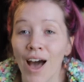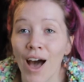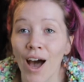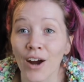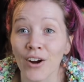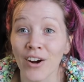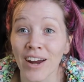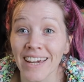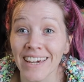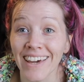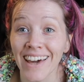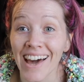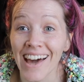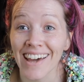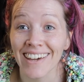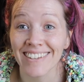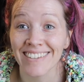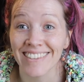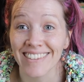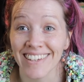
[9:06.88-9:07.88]
Alright
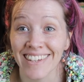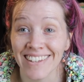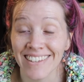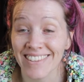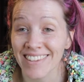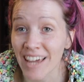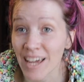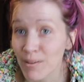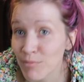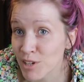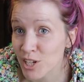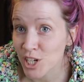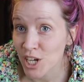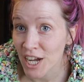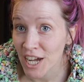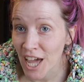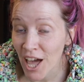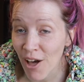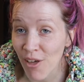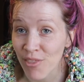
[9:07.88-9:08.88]
guys, it is time to
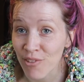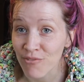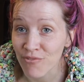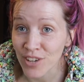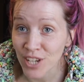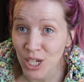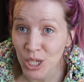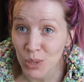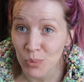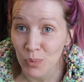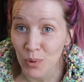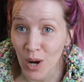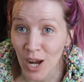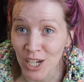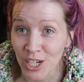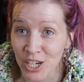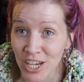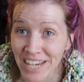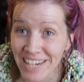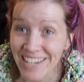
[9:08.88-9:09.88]
check out the finished
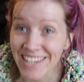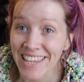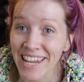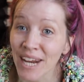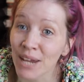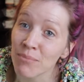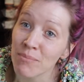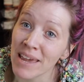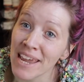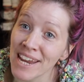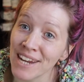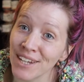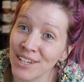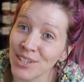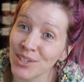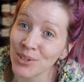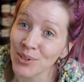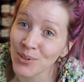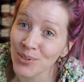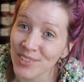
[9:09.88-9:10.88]
project that I made
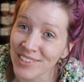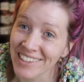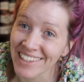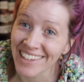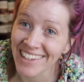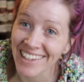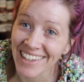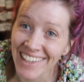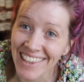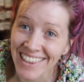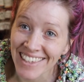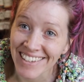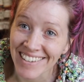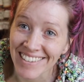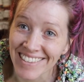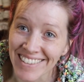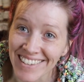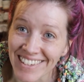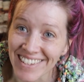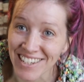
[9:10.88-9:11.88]
using
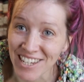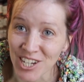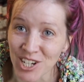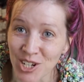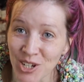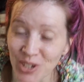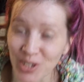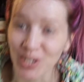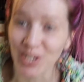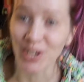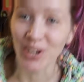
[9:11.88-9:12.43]
this t-shirt